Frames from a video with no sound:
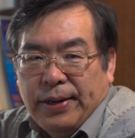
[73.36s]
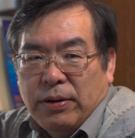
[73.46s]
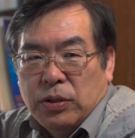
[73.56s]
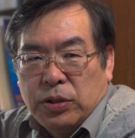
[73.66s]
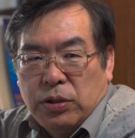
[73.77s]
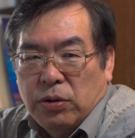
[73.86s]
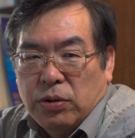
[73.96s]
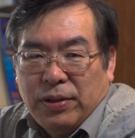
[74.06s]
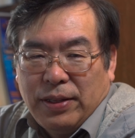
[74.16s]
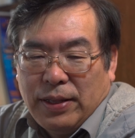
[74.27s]

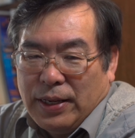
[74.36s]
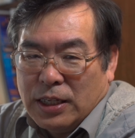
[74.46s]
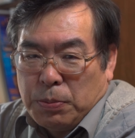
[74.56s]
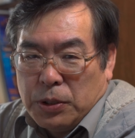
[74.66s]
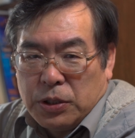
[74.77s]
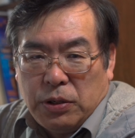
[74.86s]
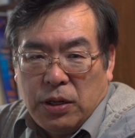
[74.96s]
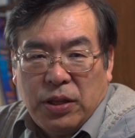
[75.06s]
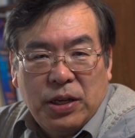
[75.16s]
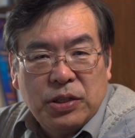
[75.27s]
Also, especially
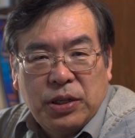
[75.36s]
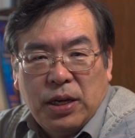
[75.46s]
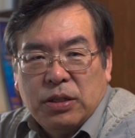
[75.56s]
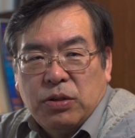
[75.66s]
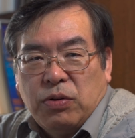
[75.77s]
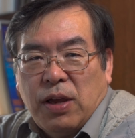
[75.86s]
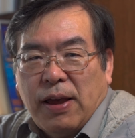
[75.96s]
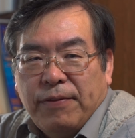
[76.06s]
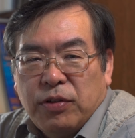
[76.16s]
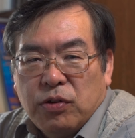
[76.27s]
these days, you
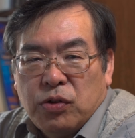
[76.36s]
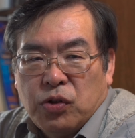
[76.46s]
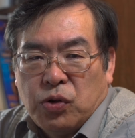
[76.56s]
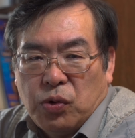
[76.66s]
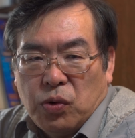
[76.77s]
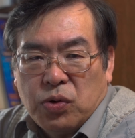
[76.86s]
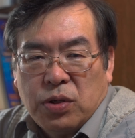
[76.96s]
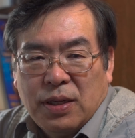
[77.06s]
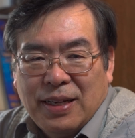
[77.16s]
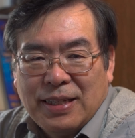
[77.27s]
have to
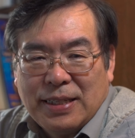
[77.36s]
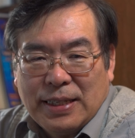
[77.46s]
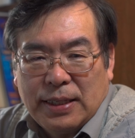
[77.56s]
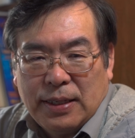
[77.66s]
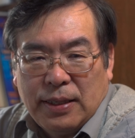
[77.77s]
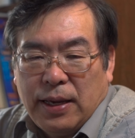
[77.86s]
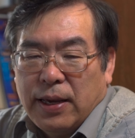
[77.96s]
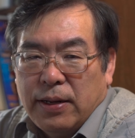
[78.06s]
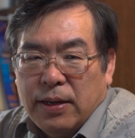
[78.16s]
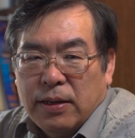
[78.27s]
choose a certain
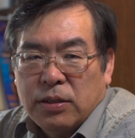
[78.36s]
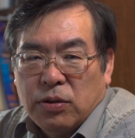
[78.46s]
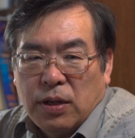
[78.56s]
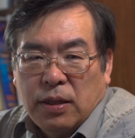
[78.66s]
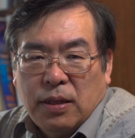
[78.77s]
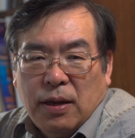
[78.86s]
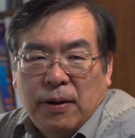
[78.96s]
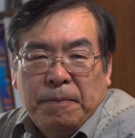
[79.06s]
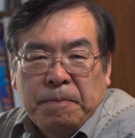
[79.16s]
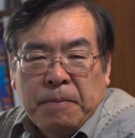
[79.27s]
area so
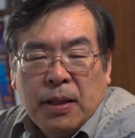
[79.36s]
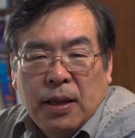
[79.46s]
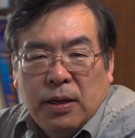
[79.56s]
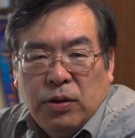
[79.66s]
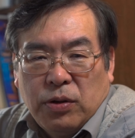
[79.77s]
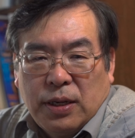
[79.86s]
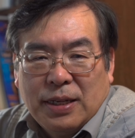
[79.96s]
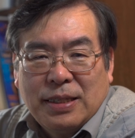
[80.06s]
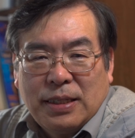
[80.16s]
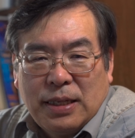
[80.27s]
that you
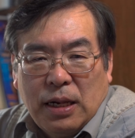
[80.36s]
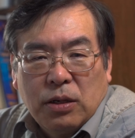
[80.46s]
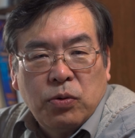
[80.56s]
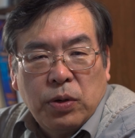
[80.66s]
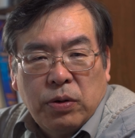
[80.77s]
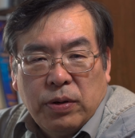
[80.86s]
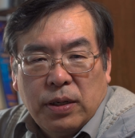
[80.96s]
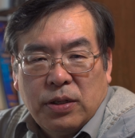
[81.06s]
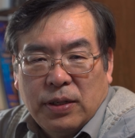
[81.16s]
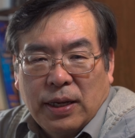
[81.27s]
can sell quickly
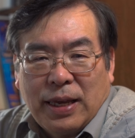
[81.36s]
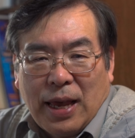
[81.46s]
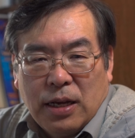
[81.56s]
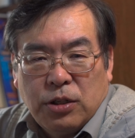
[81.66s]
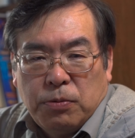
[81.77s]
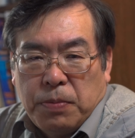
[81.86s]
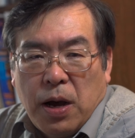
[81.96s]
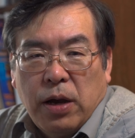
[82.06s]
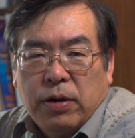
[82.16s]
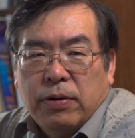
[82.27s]
to the cash
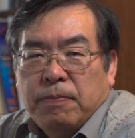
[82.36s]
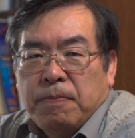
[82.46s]
buyer.